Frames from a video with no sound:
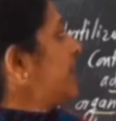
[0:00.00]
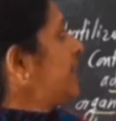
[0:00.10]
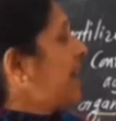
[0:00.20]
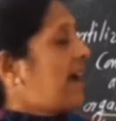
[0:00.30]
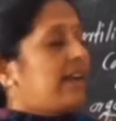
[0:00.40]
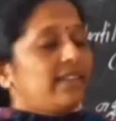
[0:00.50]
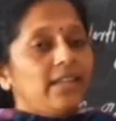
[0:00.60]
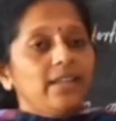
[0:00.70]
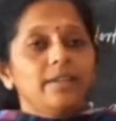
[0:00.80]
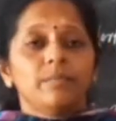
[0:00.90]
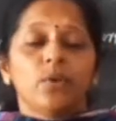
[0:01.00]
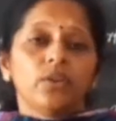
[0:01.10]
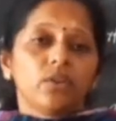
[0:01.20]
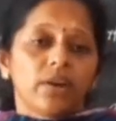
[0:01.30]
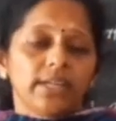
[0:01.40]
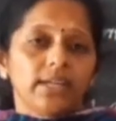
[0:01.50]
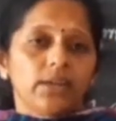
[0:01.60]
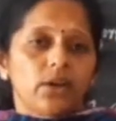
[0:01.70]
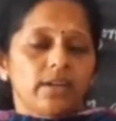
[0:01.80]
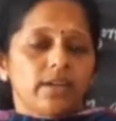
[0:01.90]
there, they are the
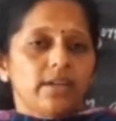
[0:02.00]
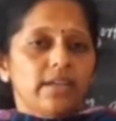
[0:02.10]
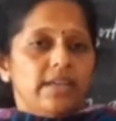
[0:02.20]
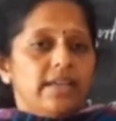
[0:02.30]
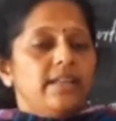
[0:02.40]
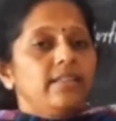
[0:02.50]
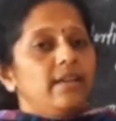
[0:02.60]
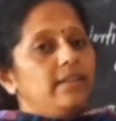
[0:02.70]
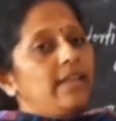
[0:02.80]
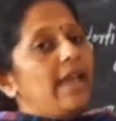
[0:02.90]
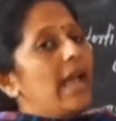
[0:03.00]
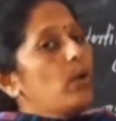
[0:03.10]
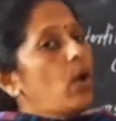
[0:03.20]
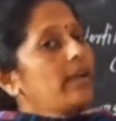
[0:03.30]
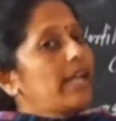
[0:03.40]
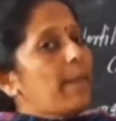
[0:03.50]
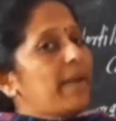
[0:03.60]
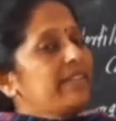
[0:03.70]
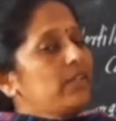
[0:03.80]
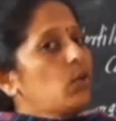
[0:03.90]
monocotyledon. They have not
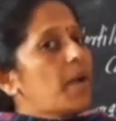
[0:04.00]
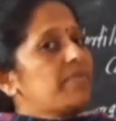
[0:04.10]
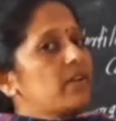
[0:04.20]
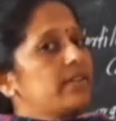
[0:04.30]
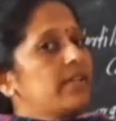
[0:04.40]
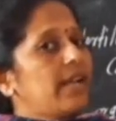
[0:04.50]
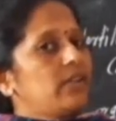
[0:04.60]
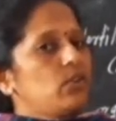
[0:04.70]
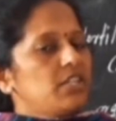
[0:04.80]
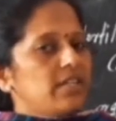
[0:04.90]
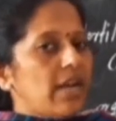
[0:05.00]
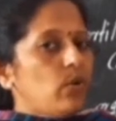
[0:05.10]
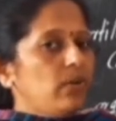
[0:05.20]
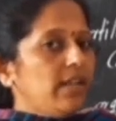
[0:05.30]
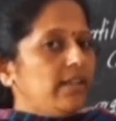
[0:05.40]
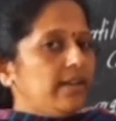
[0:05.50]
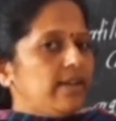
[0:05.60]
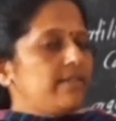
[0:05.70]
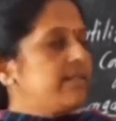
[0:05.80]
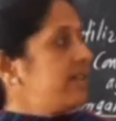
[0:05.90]
capacity to absorb the nitrogen. Now in the
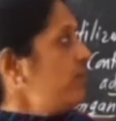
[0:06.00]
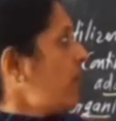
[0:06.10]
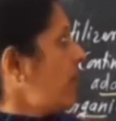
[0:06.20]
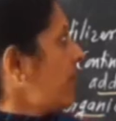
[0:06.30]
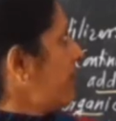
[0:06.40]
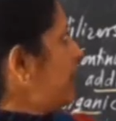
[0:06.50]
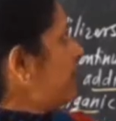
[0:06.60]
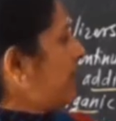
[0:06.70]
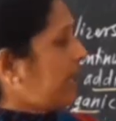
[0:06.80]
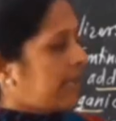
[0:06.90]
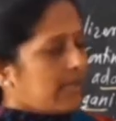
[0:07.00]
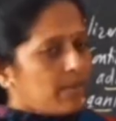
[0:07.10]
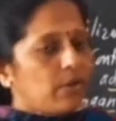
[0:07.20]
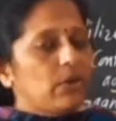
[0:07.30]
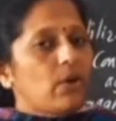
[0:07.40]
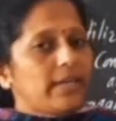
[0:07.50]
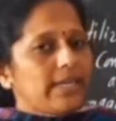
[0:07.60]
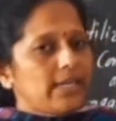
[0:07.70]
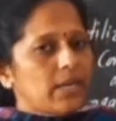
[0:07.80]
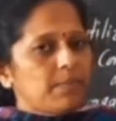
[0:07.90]
next season, when we are taking a
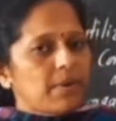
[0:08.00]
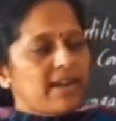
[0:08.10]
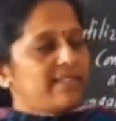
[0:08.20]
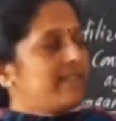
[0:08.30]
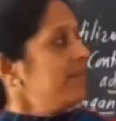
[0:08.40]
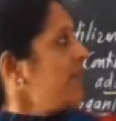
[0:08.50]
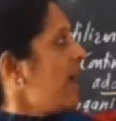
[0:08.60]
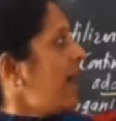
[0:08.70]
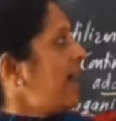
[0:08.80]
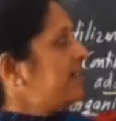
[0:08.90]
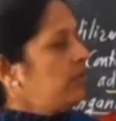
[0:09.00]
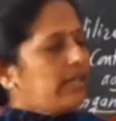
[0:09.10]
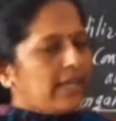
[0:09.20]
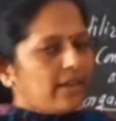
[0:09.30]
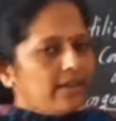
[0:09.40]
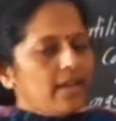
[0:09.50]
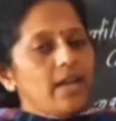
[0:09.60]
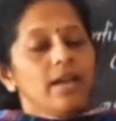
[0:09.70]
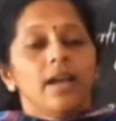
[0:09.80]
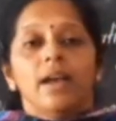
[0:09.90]
monocotyledon plants, as we taken
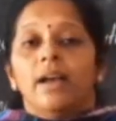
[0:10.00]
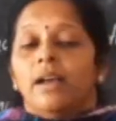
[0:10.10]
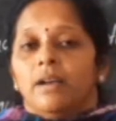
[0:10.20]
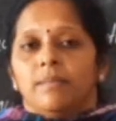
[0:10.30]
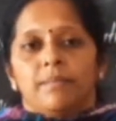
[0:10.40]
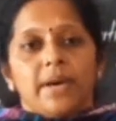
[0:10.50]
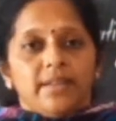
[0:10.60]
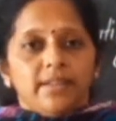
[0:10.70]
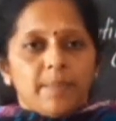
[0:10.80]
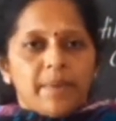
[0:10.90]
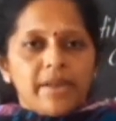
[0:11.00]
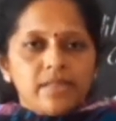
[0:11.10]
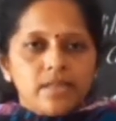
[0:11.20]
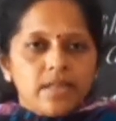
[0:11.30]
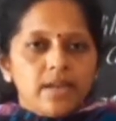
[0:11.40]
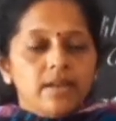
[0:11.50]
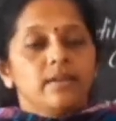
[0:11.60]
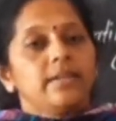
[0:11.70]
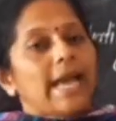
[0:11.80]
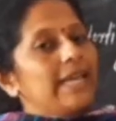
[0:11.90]
in the first season,
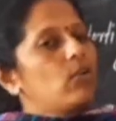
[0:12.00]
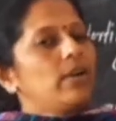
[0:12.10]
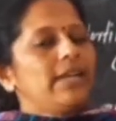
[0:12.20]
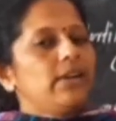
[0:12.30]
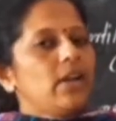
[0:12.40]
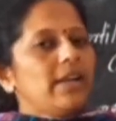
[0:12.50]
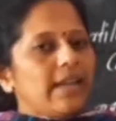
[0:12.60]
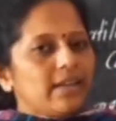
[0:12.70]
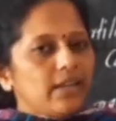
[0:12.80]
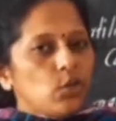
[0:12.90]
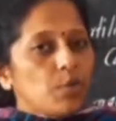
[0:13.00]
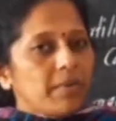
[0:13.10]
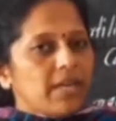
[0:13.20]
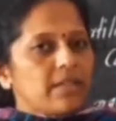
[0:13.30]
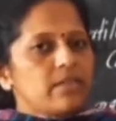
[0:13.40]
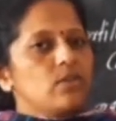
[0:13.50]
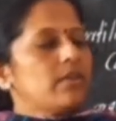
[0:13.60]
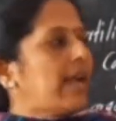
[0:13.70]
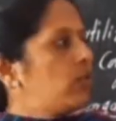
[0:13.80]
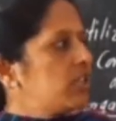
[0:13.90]
dicotyledon like a leguminous, so
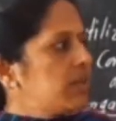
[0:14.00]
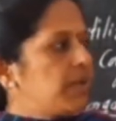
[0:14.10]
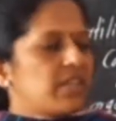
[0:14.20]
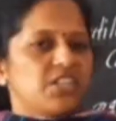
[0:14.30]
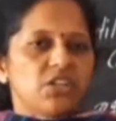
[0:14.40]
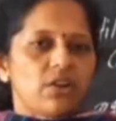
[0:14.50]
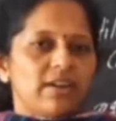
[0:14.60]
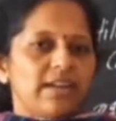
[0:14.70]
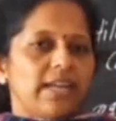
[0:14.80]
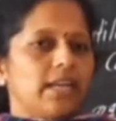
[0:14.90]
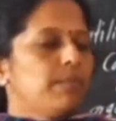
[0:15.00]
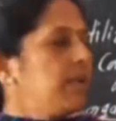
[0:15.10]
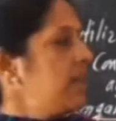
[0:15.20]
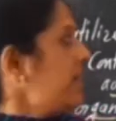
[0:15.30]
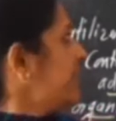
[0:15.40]
nitrogen fixation already taken place,